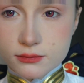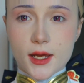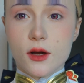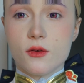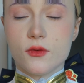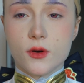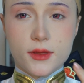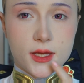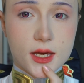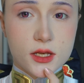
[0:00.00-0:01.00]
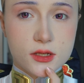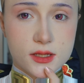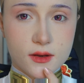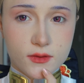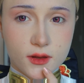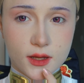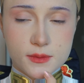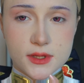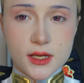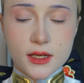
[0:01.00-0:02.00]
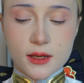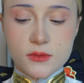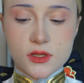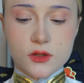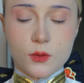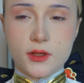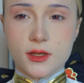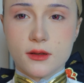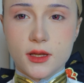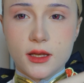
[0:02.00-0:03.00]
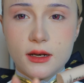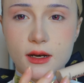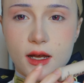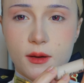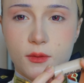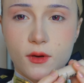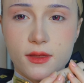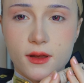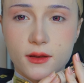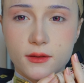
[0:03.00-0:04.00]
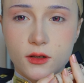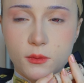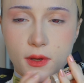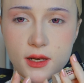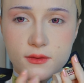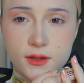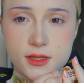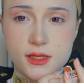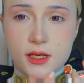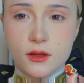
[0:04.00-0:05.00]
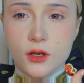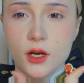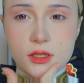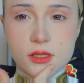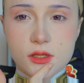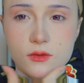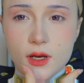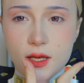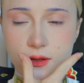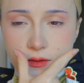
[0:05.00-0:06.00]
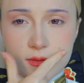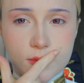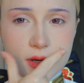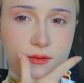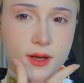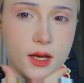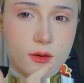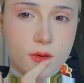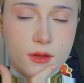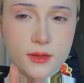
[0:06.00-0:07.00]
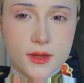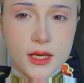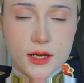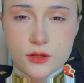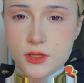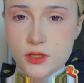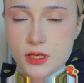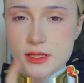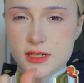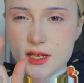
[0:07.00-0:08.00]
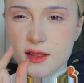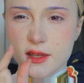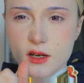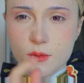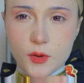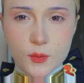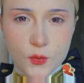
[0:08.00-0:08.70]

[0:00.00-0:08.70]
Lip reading: Now for the edges of the lipstick, I'm just going to clean it up with a little bit of concealer just to kind of buff out the edges just a little bit